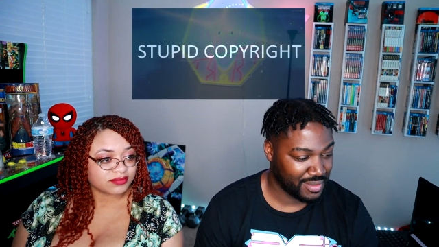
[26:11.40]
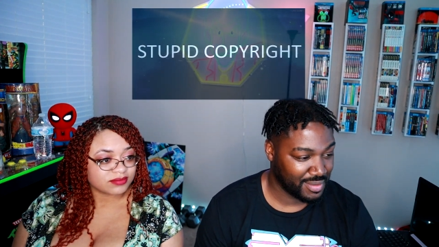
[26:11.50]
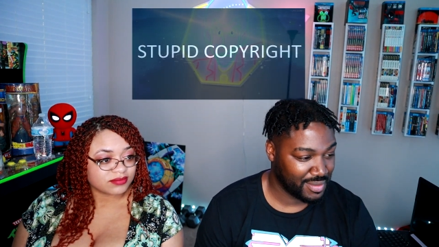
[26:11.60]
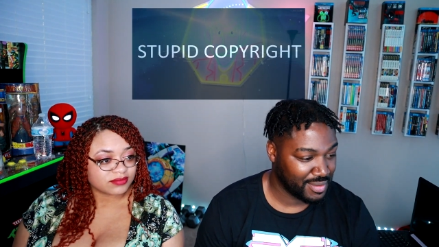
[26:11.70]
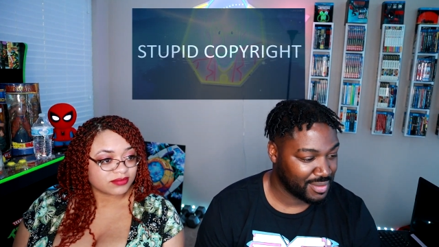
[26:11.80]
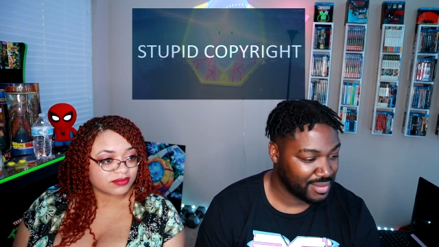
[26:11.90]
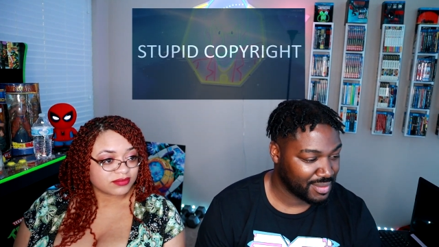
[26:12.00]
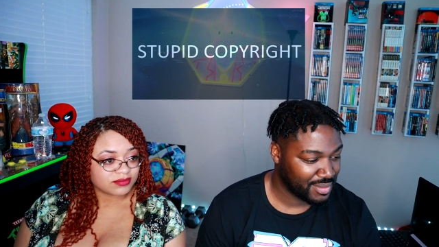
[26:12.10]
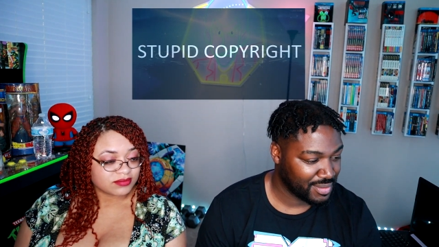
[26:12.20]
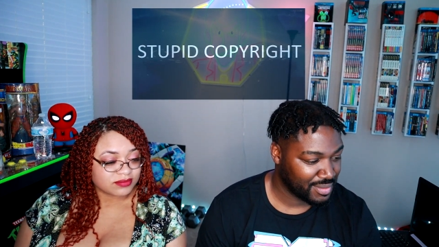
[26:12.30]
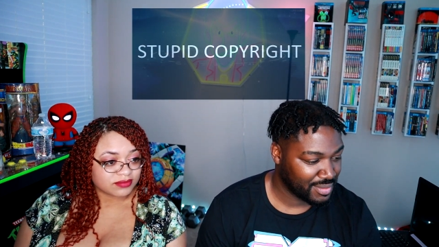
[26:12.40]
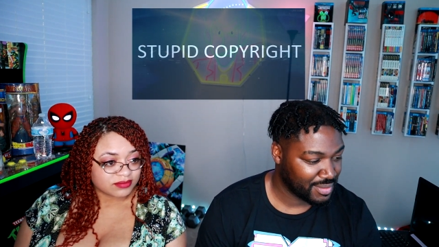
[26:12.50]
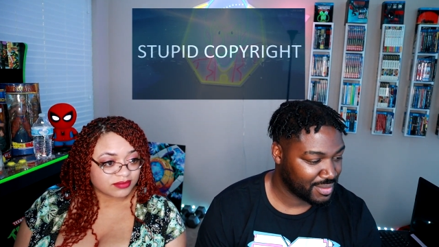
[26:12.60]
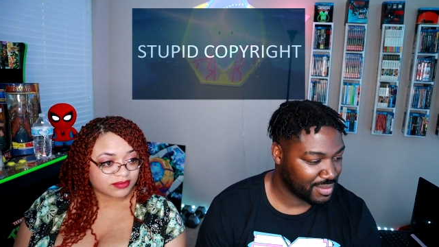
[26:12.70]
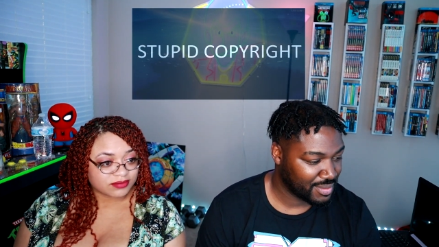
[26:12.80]

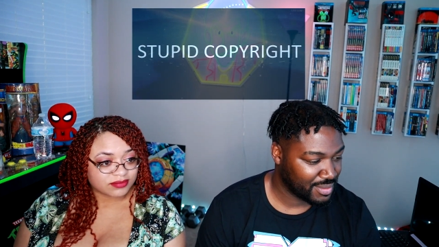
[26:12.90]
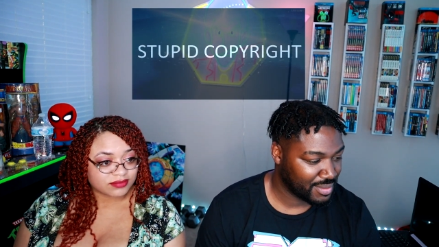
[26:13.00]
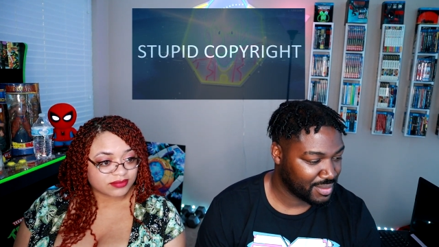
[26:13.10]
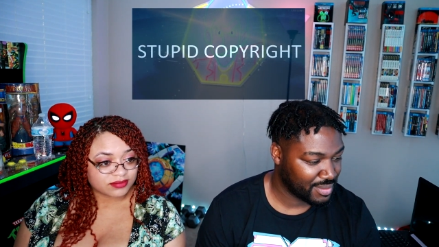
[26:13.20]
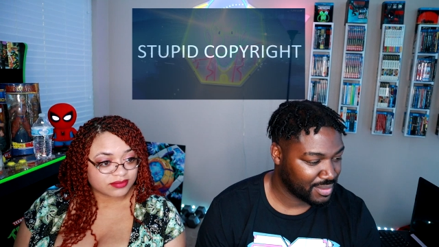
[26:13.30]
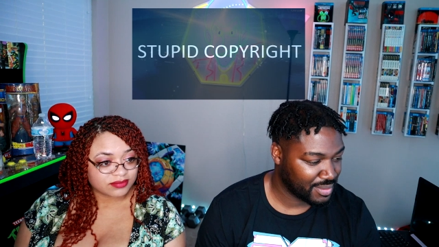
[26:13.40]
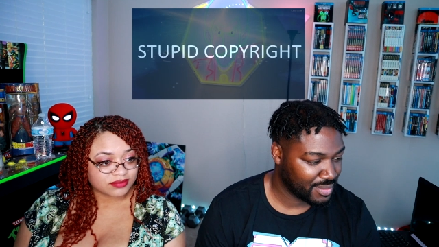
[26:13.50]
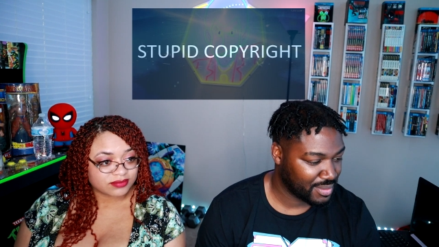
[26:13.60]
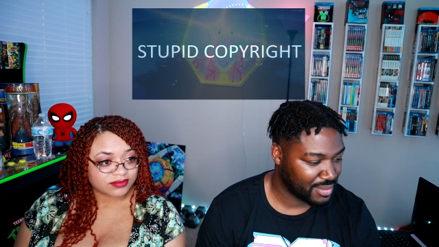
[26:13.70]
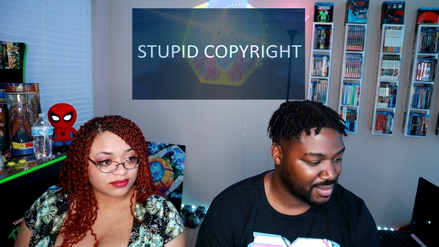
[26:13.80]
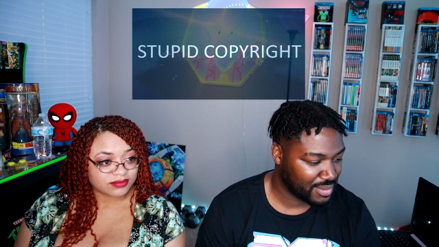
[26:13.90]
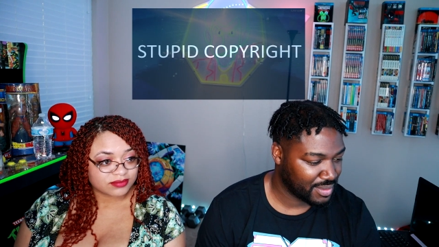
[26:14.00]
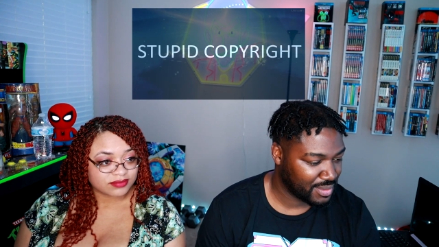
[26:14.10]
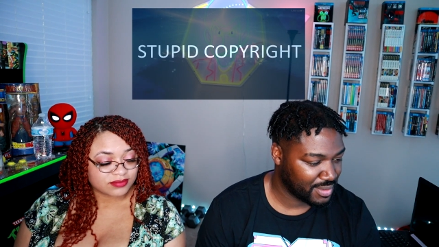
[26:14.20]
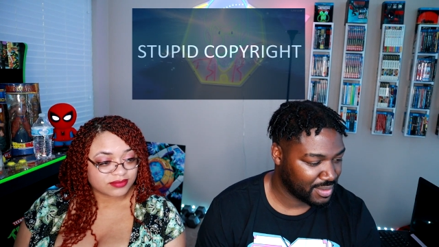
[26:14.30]

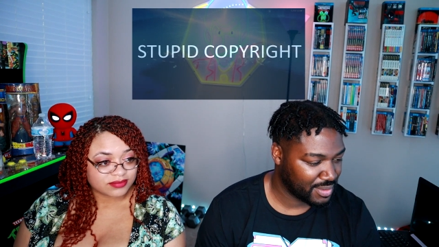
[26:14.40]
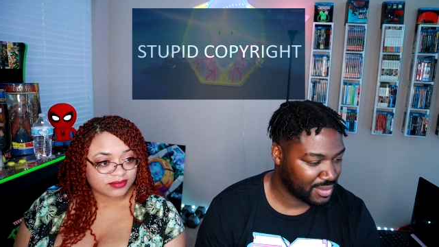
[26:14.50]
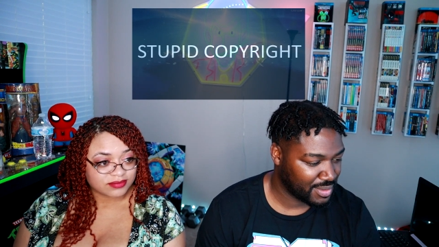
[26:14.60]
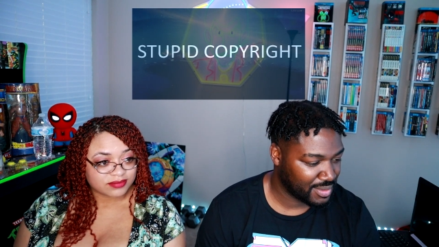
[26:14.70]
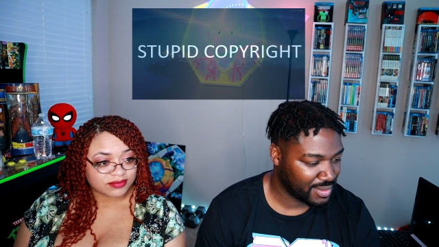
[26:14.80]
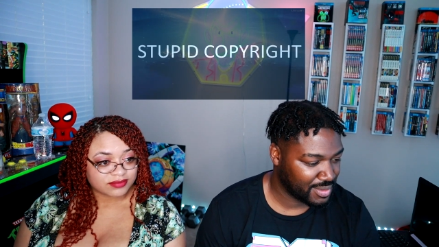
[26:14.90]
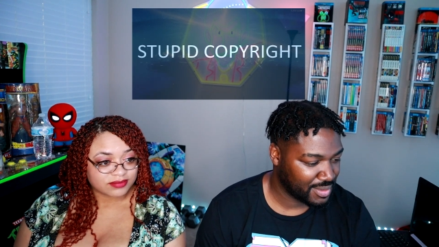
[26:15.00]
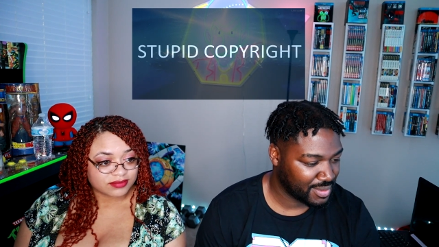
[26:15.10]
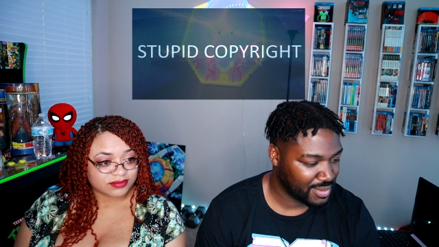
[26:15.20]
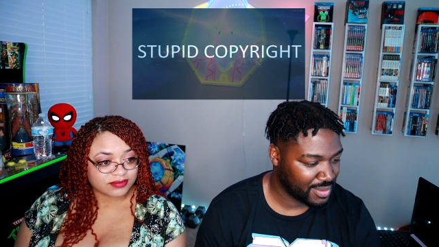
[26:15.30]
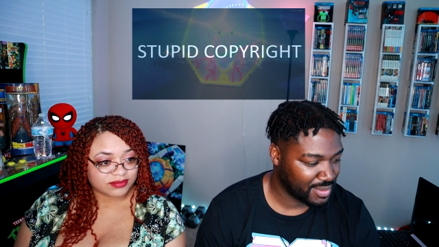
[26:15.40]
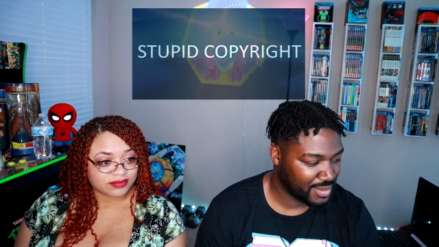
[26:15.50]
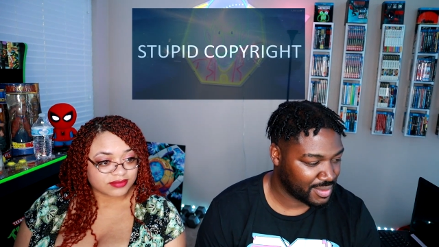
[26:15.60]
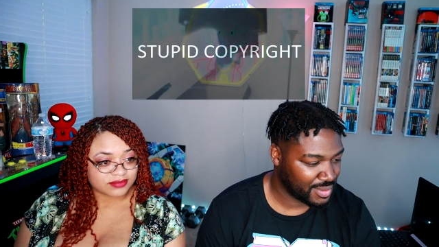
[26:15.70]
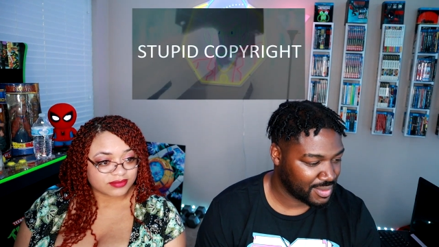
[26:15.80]

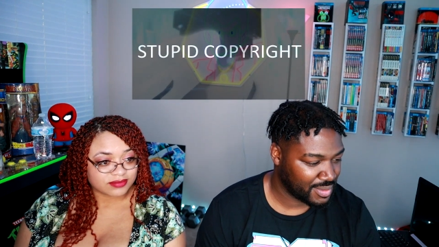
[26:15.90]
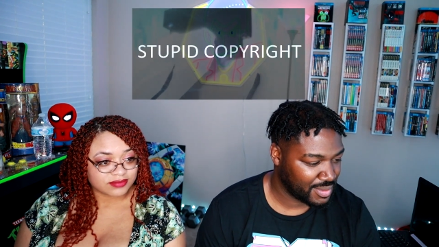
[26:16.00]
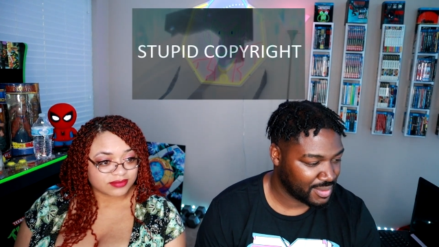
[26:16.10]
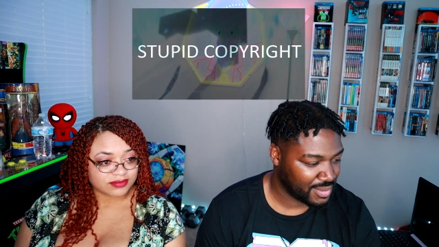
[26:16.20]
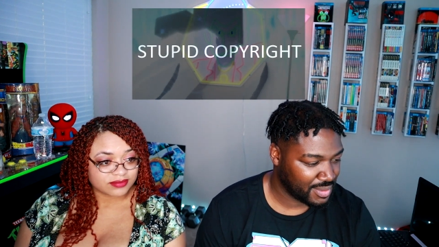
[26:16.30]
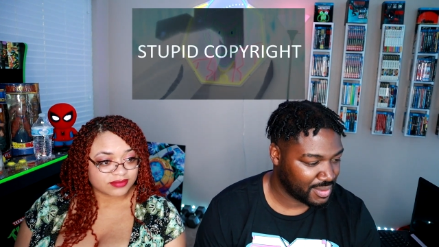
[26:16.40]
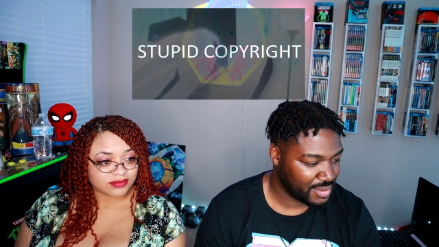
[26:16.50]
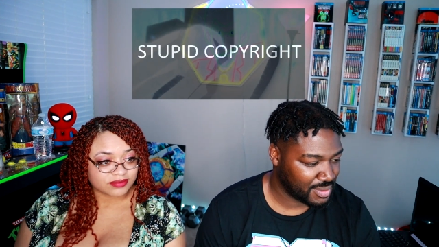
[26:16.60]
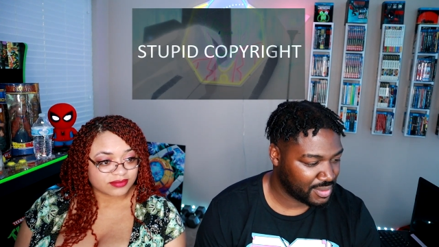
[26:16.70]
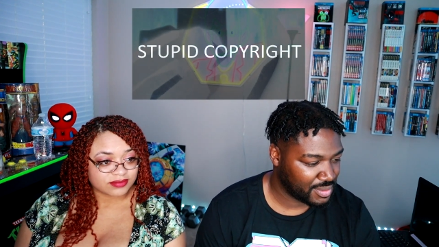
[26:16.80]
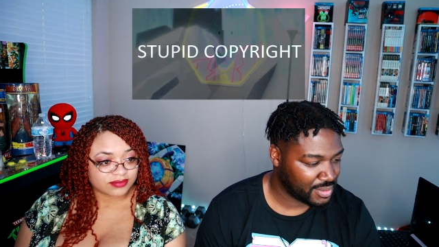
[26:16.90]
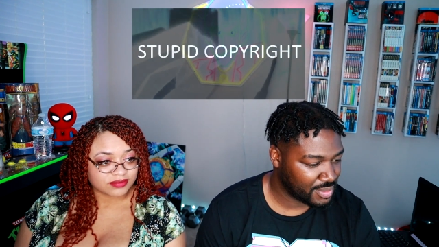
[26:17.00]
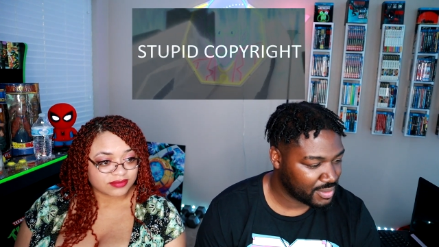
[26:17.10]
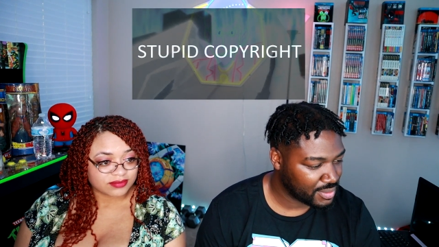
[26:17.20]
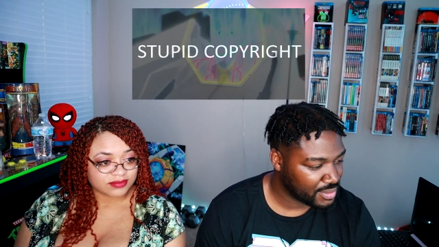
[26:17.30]

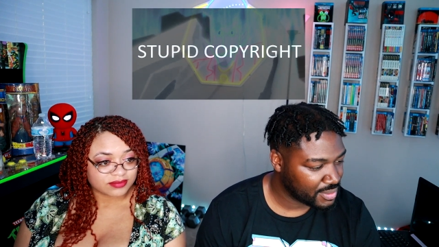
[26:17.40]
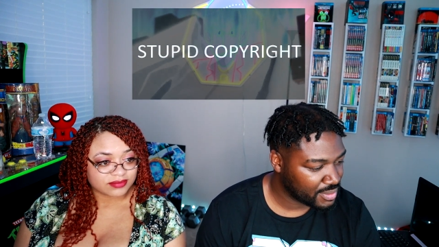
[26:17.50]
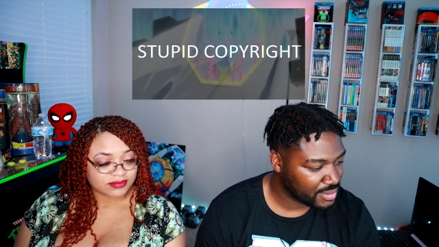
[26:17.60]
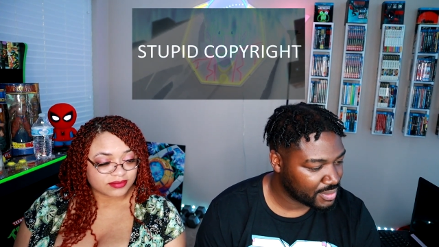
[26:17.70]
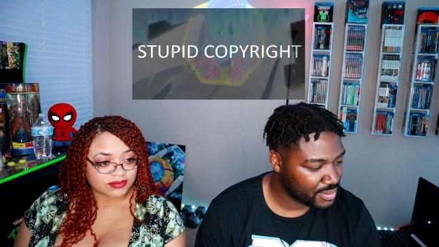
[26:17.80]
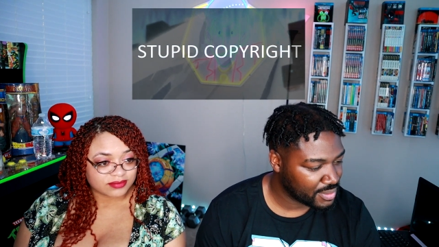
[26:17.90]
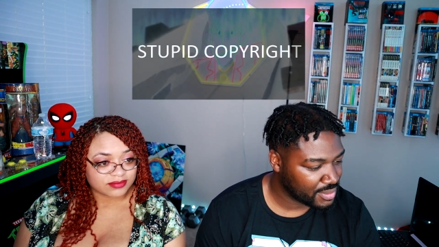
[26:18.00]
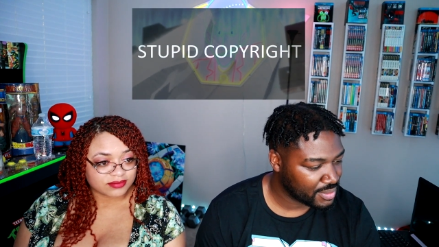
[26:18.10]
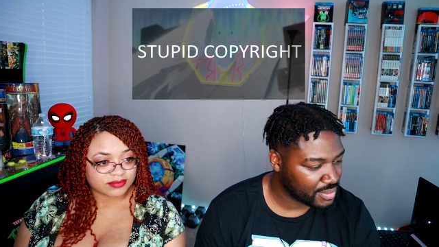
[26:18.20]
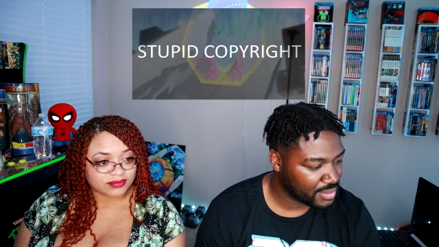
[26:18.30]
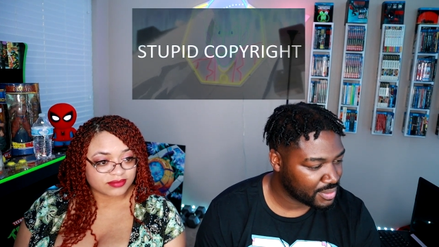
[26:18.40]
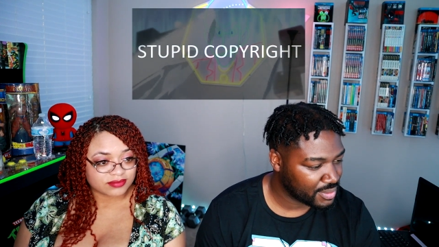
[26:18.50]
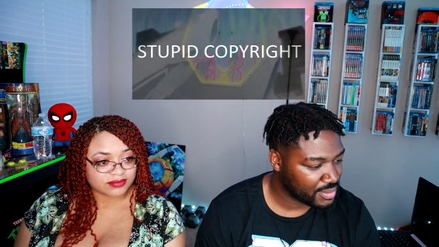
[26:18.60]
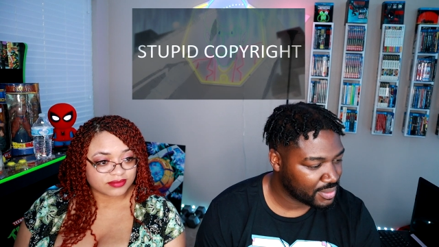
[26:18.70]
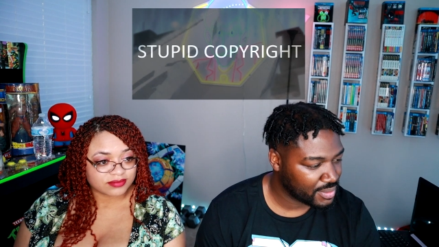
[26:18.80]

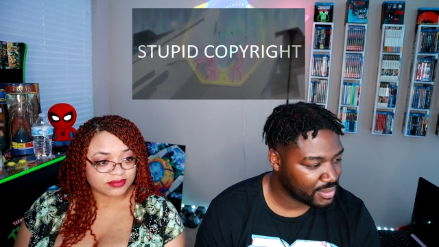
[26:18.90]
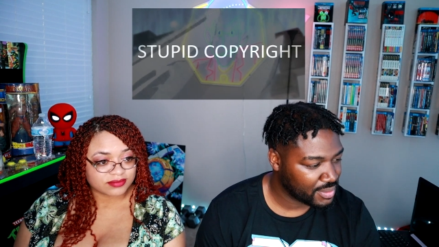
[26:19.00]
No one is speaking in this clip.